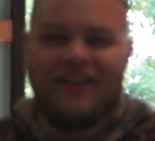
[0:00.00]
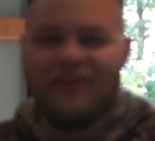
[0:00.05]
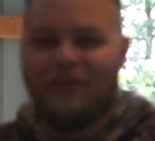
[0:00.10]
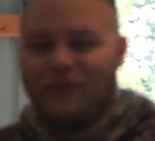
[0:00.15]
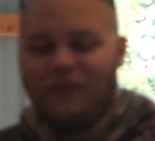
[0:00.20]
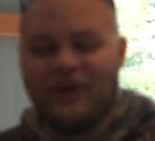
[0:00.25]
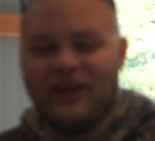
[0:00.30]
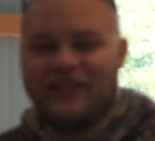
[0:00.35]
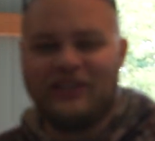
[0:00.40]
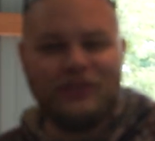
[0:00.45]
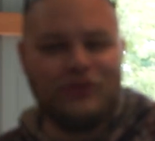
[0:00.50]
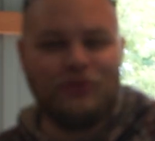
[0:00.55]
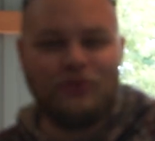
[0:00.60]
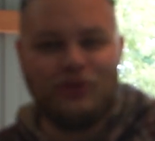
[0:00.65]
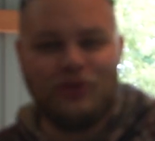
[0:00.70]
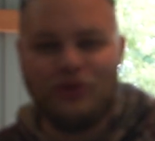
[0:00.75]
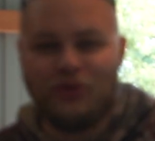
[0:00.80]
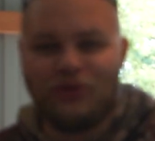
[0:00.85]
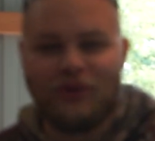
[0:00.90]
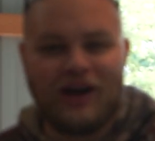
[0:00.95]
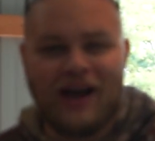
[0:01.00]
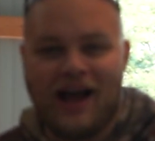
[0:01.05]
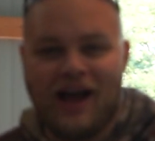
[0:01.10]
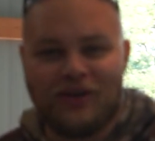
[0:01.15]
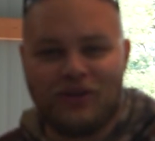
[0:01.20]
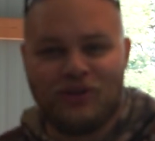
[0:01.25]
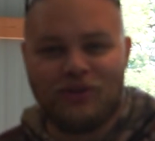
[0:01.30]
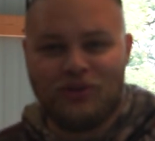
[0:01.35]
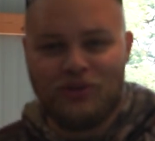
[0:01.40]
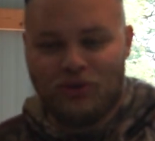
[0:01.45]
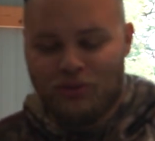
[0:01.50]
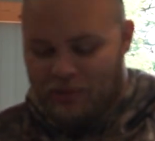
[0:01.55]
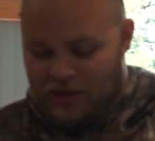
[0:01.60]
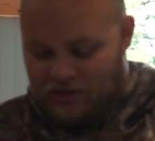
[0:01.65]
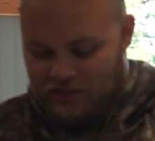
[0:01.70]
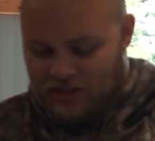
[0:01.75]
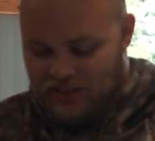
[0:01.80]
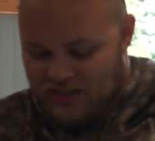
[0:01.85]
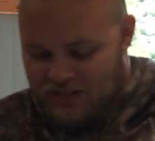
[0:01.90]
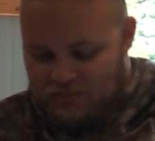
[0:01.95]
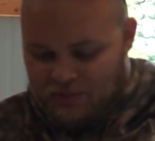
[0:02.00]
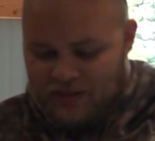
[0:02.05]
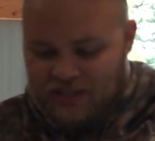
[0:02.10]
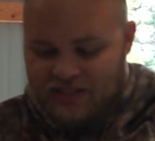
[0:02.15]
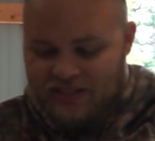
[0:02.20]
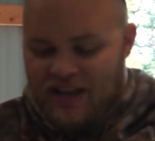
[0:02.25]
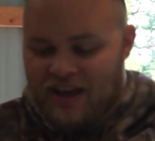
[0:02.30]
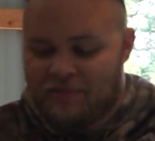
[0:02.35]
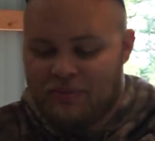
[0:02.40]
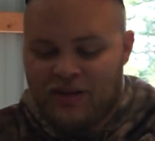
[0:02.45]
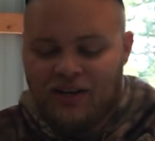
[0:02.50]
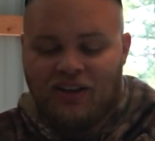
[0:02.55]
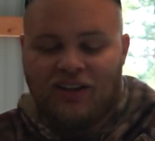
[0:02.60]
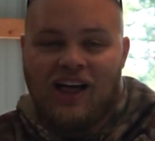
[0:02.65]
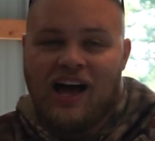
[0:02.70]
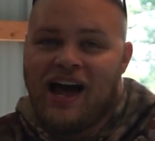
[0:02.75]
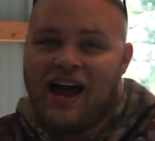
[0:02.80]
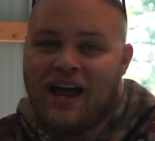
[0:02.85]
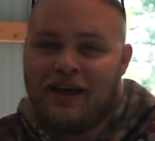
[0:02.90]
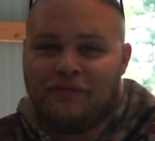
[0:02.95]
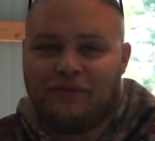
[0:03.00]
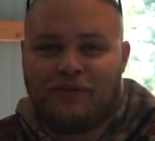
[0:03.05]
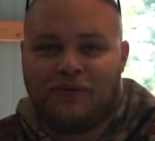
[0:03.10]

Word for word: when you knew or how you knew about this, because I've been alive